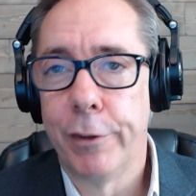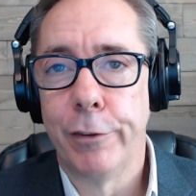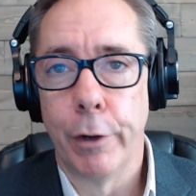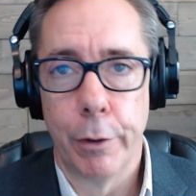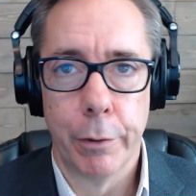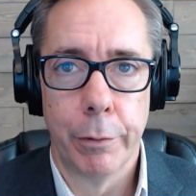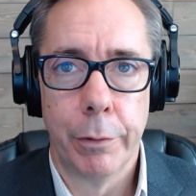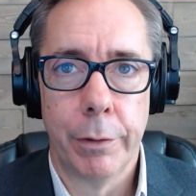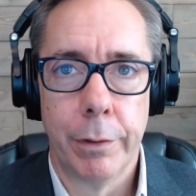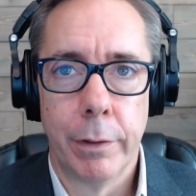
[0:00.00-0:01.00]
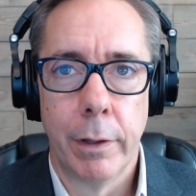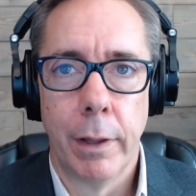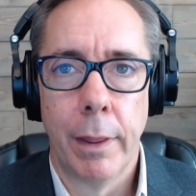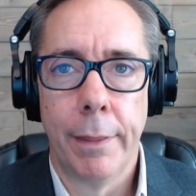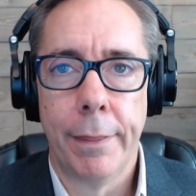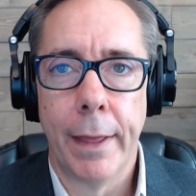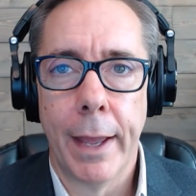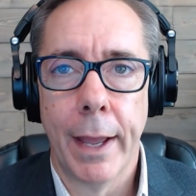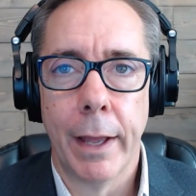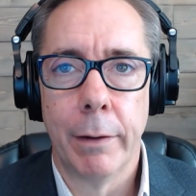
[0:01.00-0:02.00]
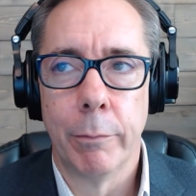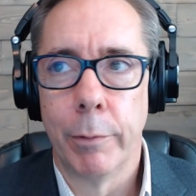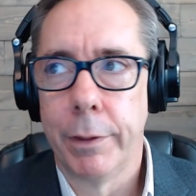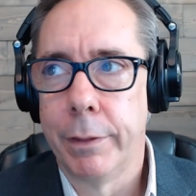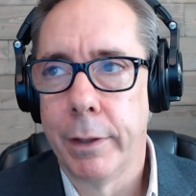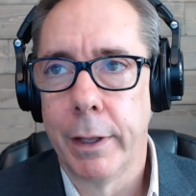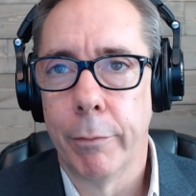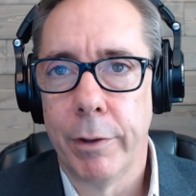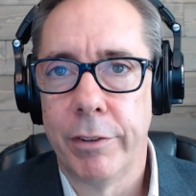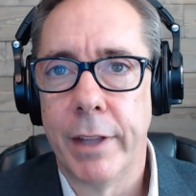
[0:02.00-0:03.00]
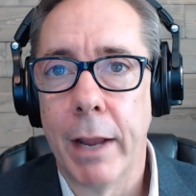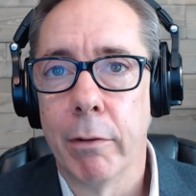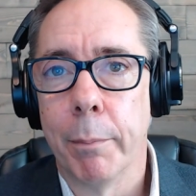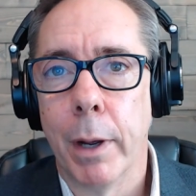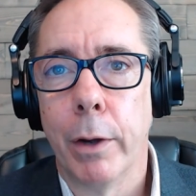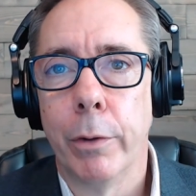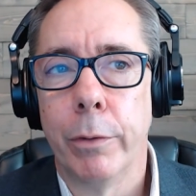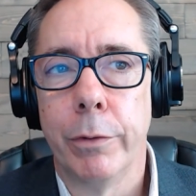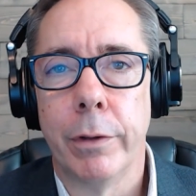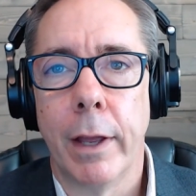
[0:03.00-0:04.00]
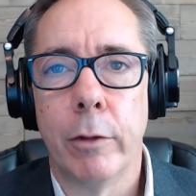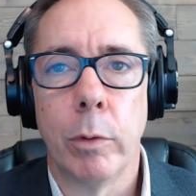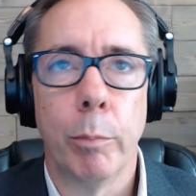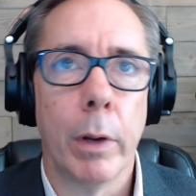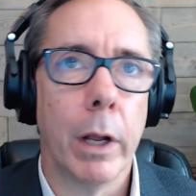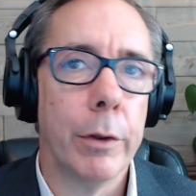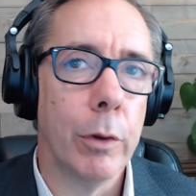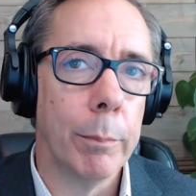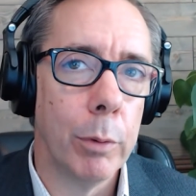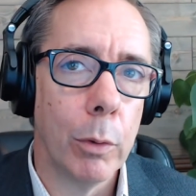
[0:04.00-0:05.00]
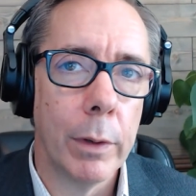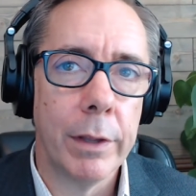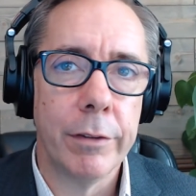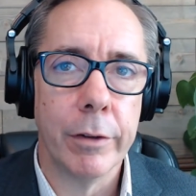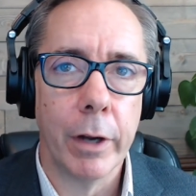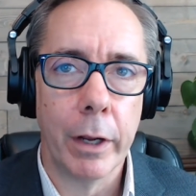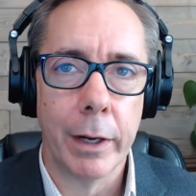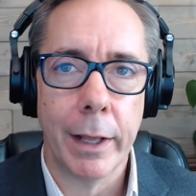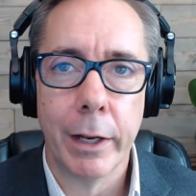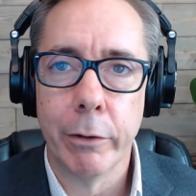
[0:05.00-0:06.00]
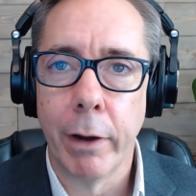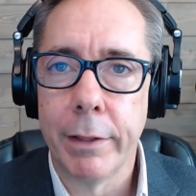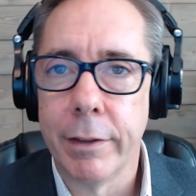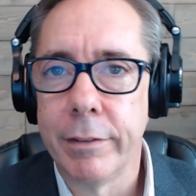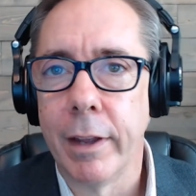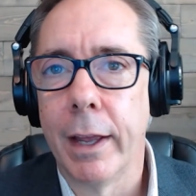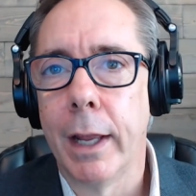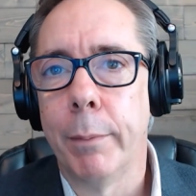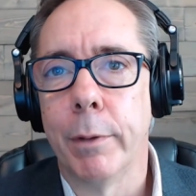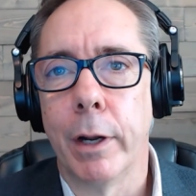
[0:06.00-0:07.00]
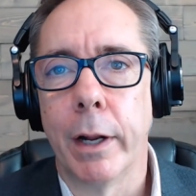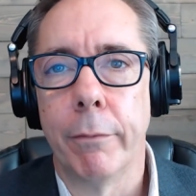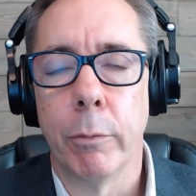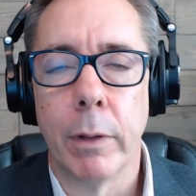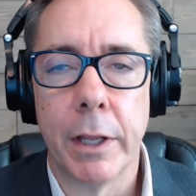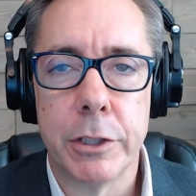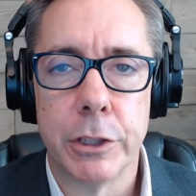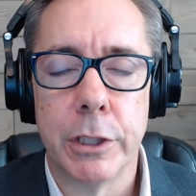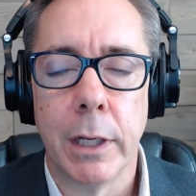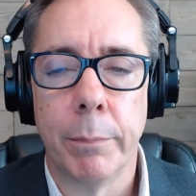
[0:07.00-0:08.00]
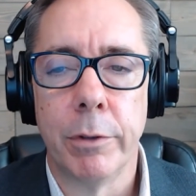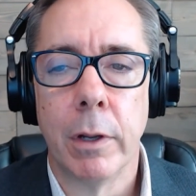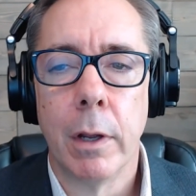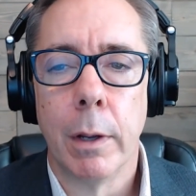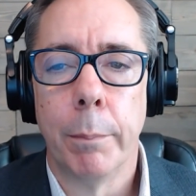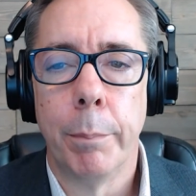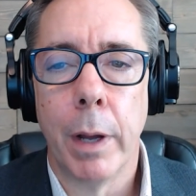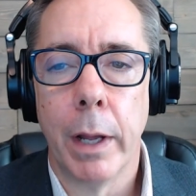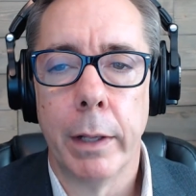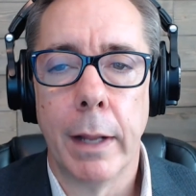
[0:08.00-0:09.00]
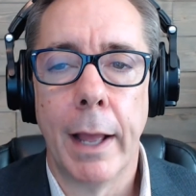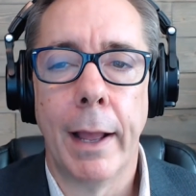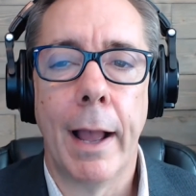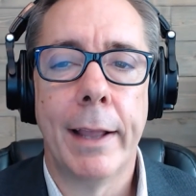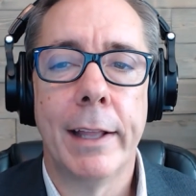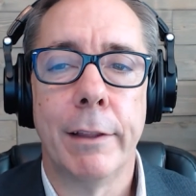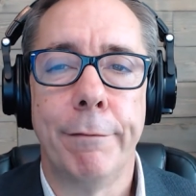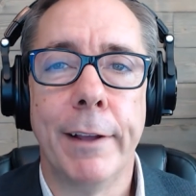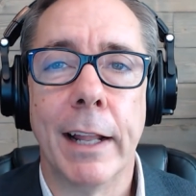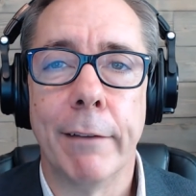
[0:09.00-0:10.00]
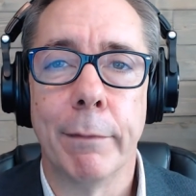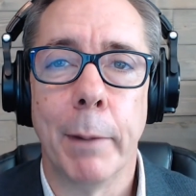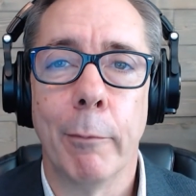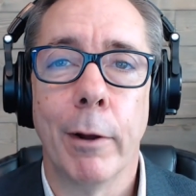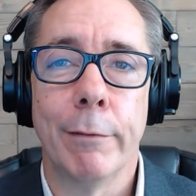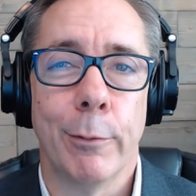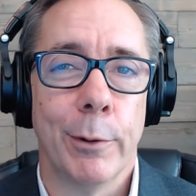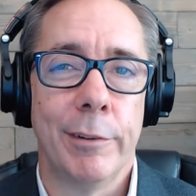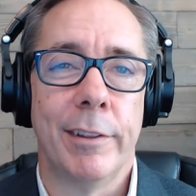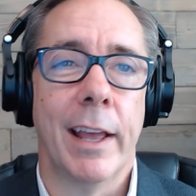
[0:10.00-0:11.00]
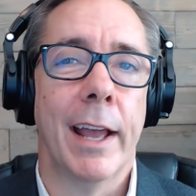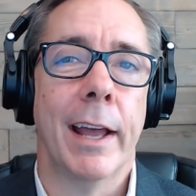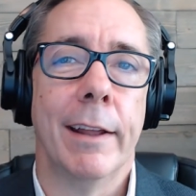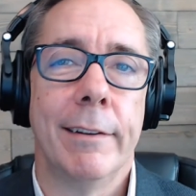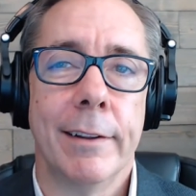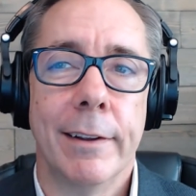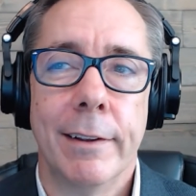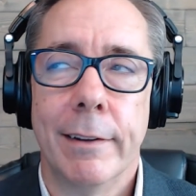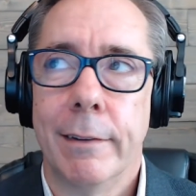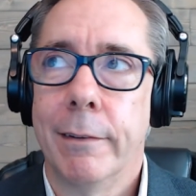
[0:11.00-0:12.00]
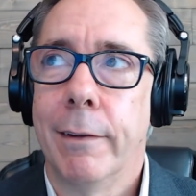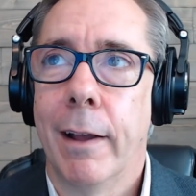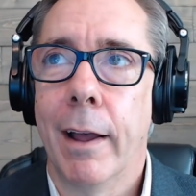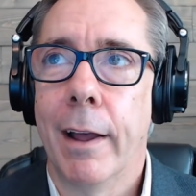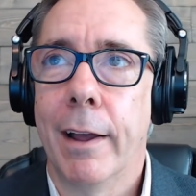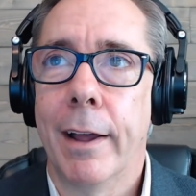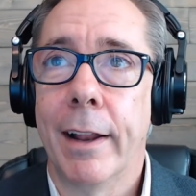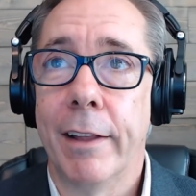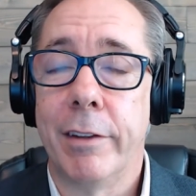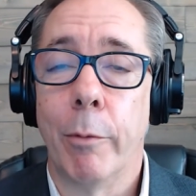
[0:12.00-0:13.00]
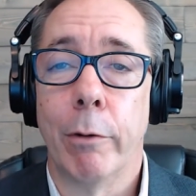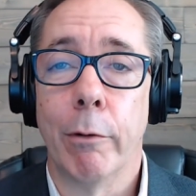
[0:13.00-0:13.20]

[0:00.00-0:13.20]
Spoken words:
um, but I'm concerned that if we stay remote as we bring on new employees, they're not going to integrate the same. They're not going to have the relationships. But I get the feeling from my workforce that